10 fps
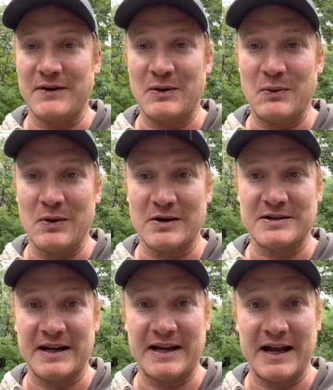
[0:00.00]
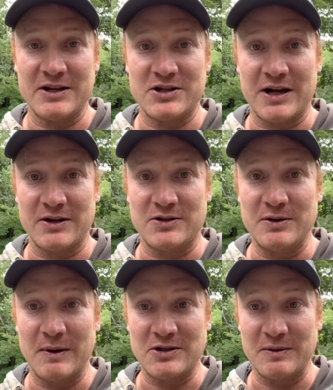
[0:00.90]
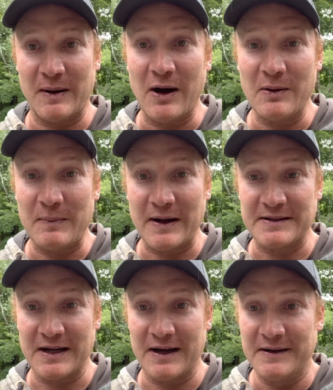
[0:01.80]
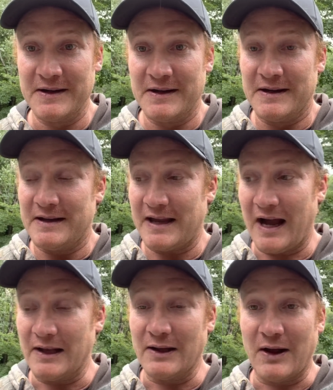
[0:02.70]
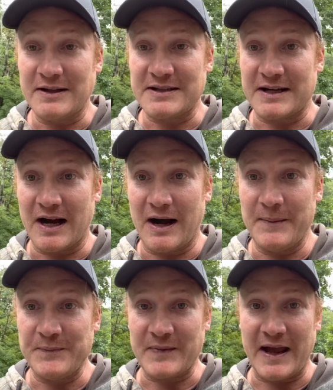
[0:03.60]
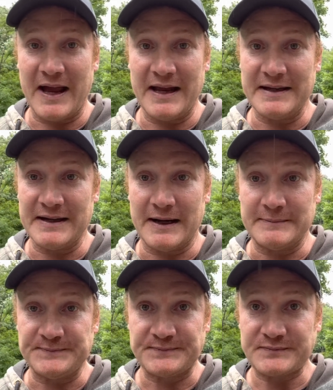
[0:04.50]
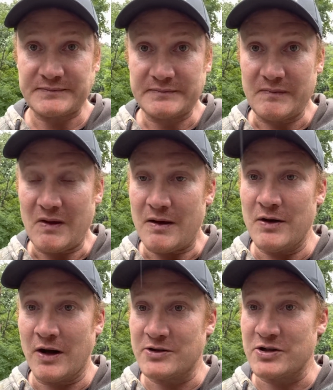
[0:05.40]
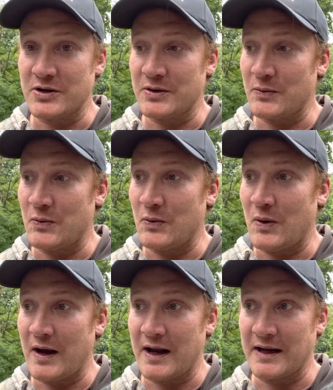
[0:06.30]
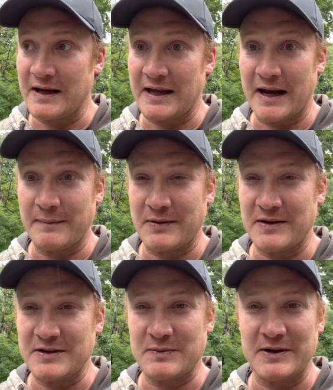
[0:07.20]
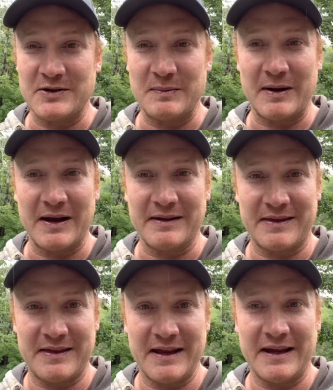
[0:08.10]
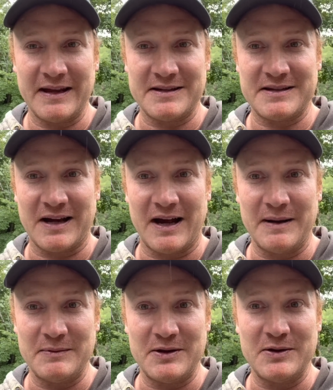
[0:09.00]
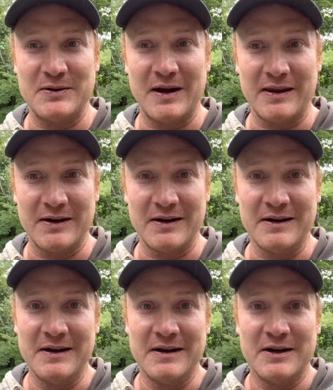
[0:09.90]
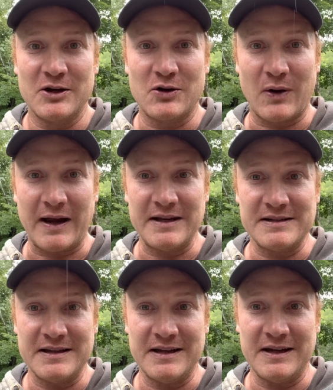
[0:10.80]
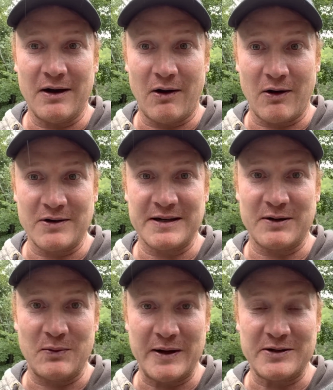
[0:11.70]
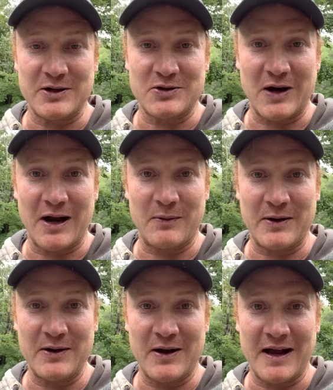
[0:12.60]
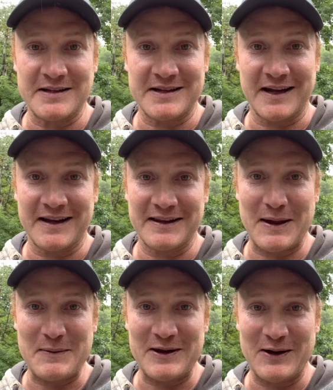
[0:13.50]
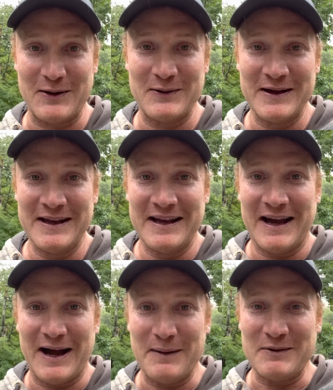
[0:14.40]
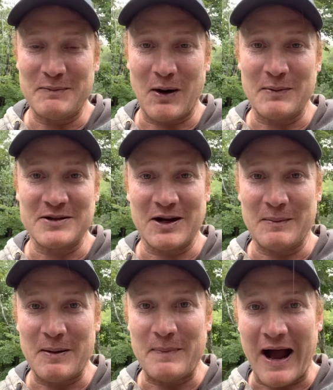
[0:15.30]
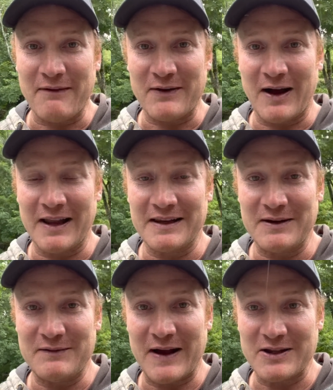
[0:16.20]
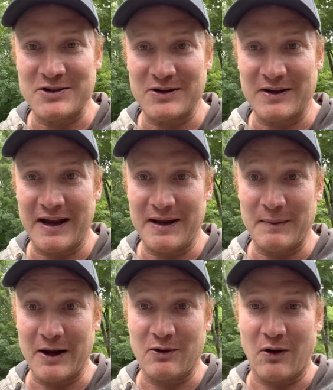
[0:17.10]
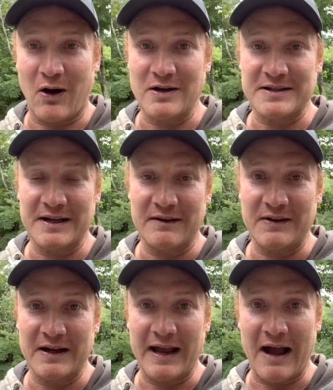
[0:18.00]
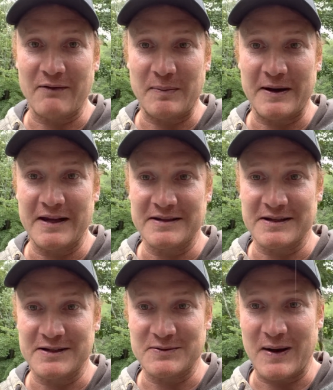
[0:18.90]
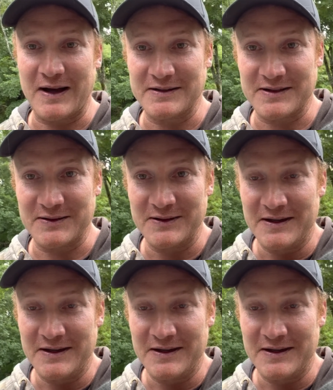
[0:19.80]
in the works that I can't share too much about, but yeah, lots to come. And not sure what I'm going to get up to this winter, but I think it's time to do another crazy Arctic winter trek. What do you guys think? Let me know. You probably saw my Baffin Island adventure and my crossing of the Ungava Peninsula as well. So